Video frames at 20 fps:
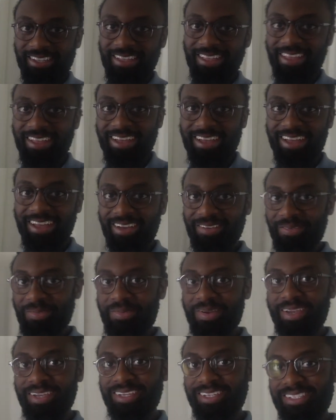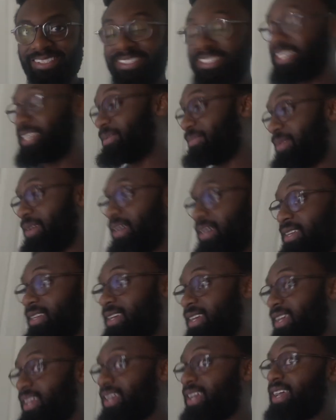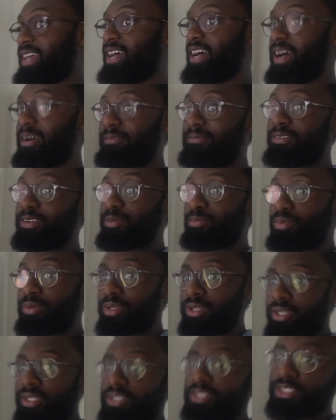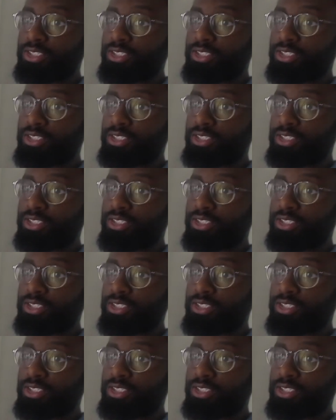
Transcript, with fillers: we back in the city, man. I'm feeling pretty good